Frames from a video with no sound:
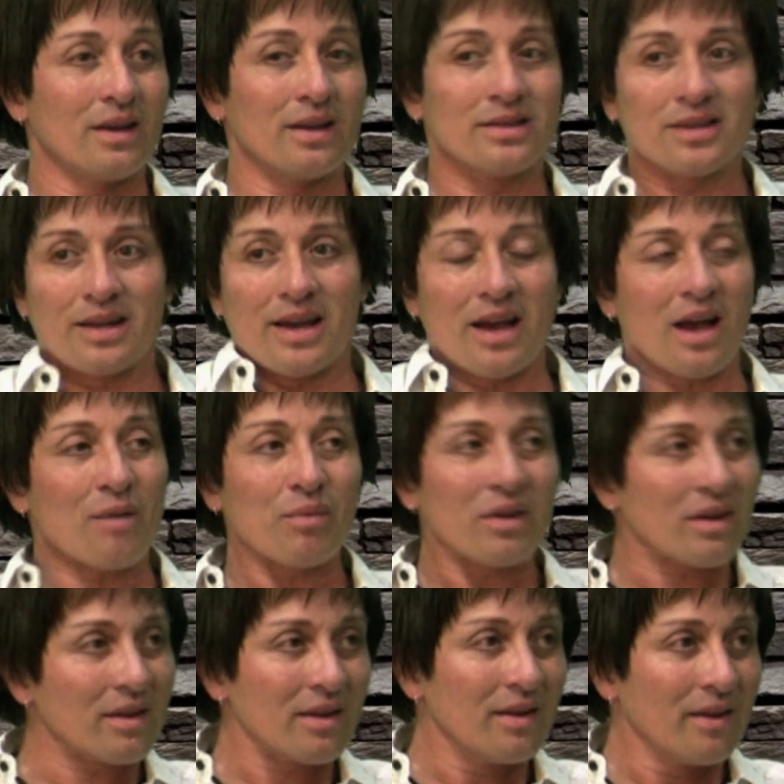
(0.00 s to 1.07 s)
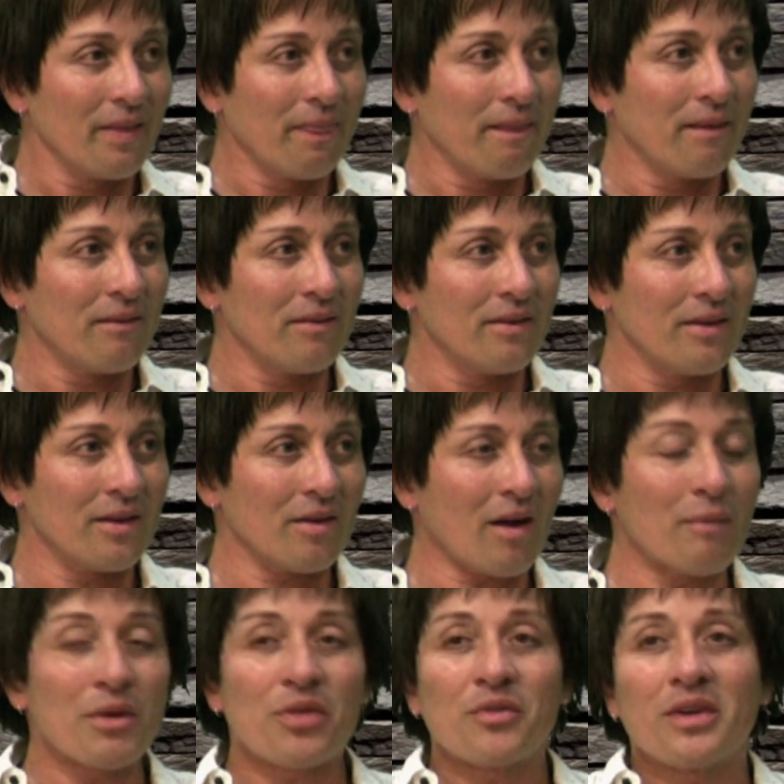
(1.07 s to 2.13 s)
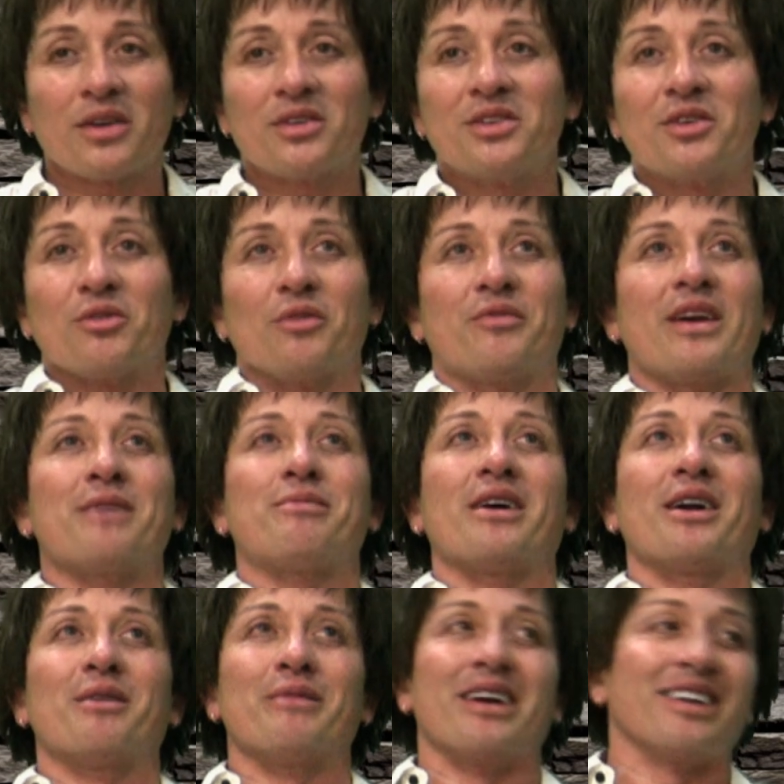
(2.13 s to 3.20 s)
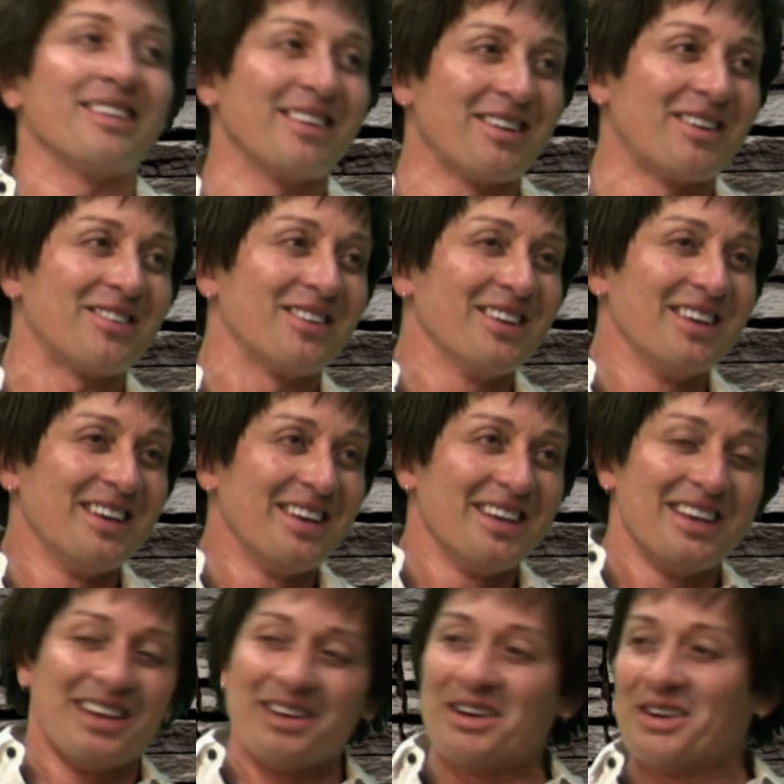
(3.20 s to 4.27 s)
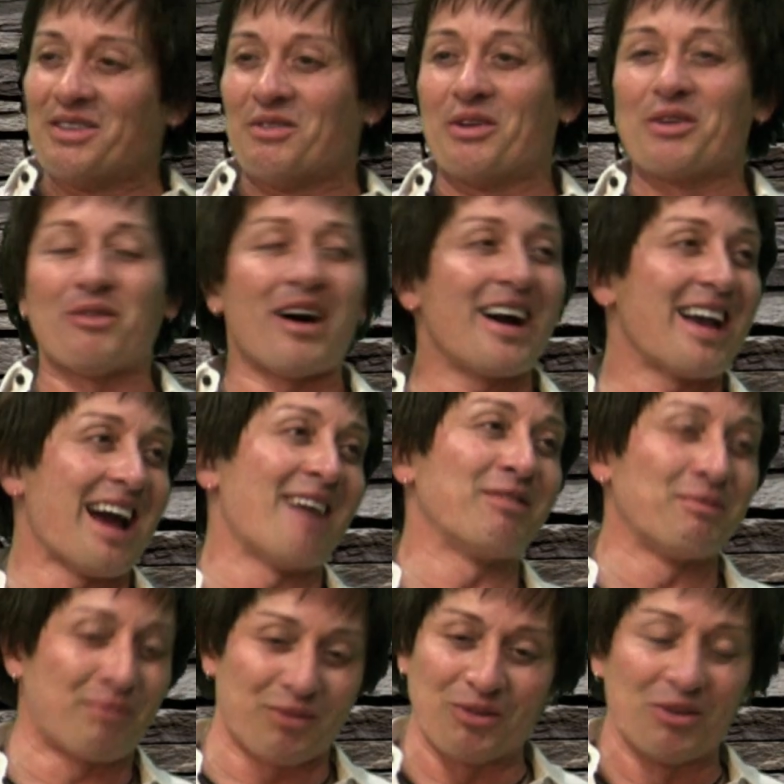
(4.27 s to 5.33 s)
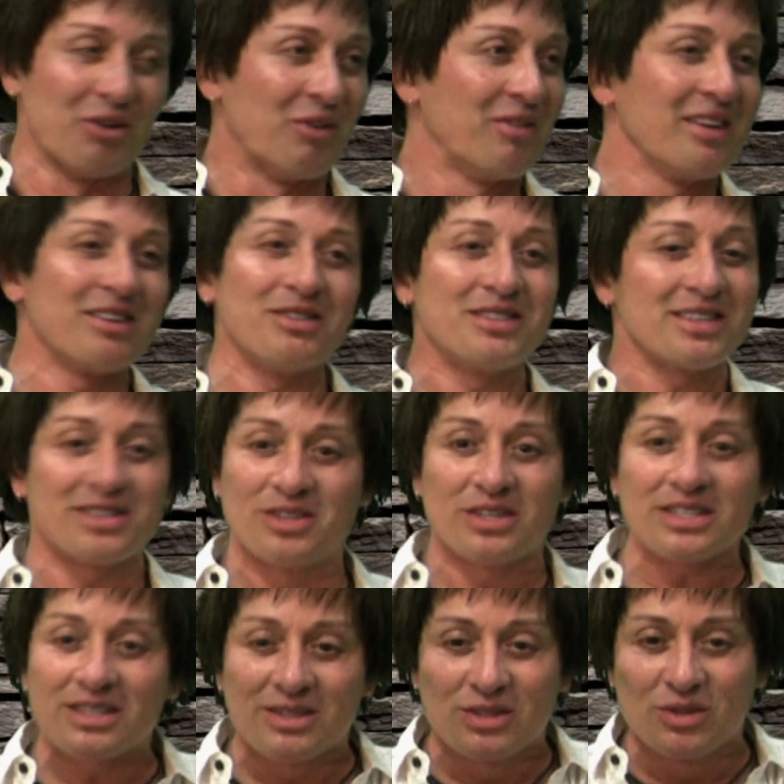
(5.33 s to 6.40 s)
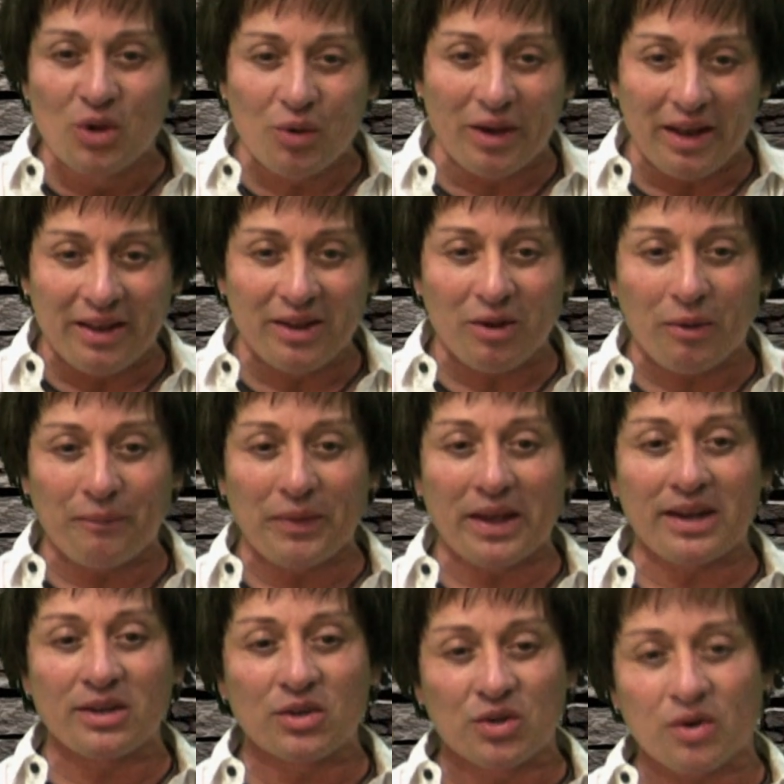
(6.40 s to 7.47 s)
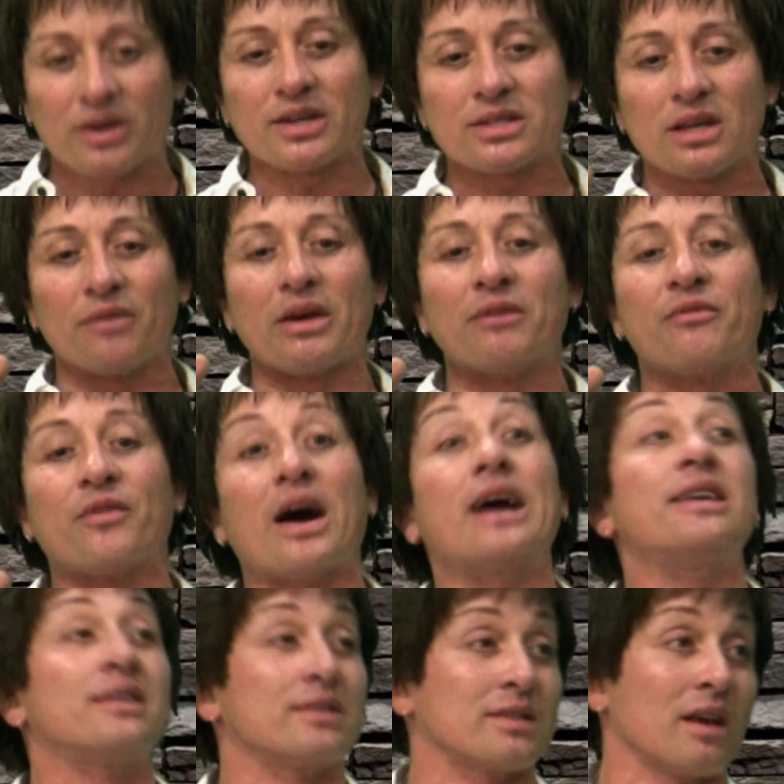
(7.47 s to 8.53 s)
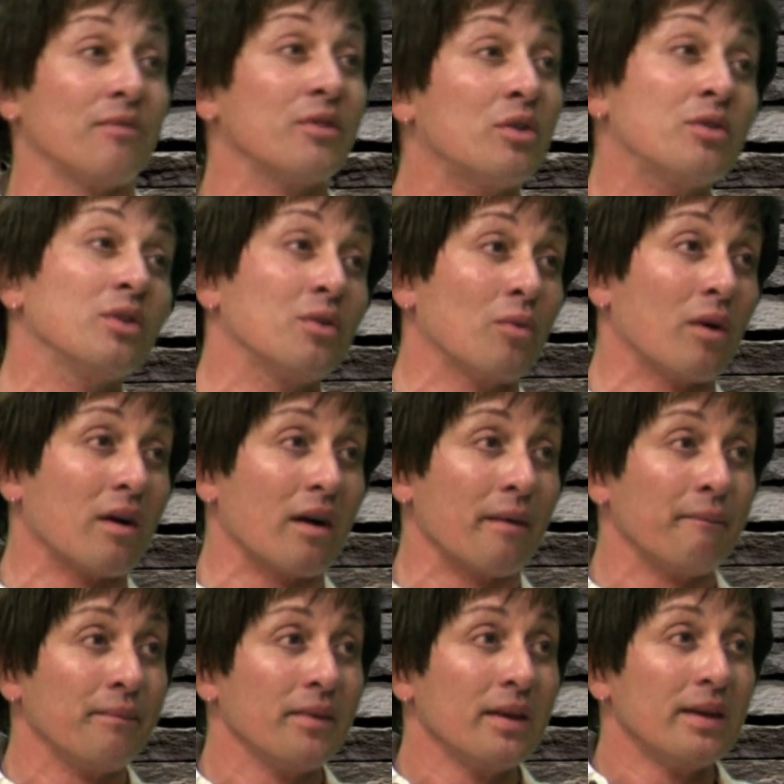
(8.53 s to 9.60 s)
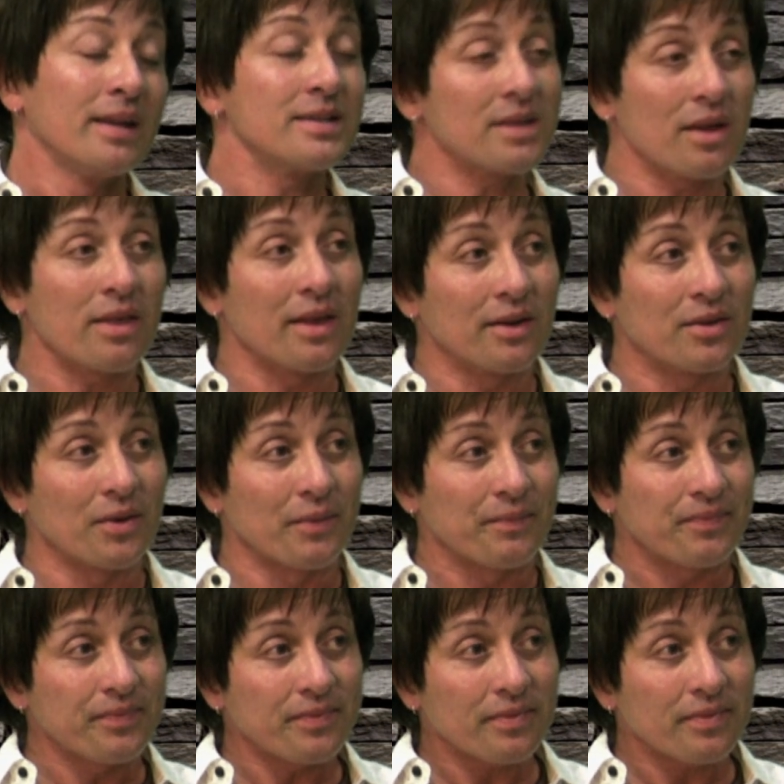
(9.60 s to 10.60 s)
Yeah, it's gonna happen. I'm a 300-year-old vampire, man. What do I have to prove? Just do it. And enjoy yourself and find yourself. Know who you are. That's another thing too.